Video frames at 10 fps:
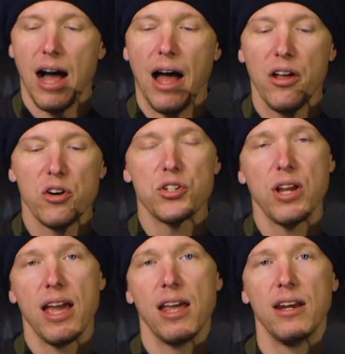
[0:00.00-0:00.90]
I
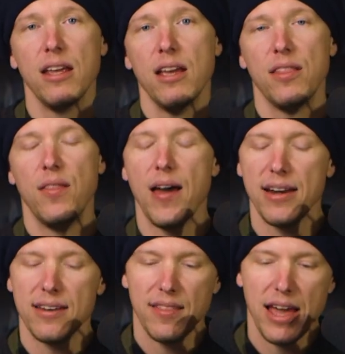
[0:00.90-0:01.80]
understand
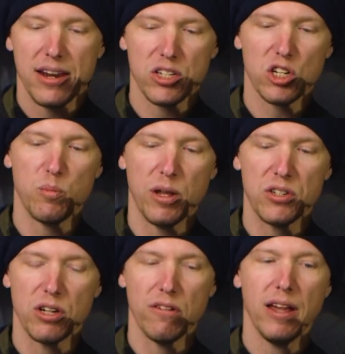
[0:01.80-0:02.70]
that is
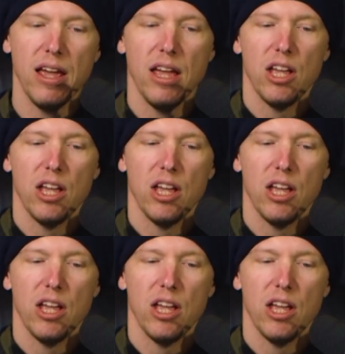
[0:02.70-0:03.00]
expensive.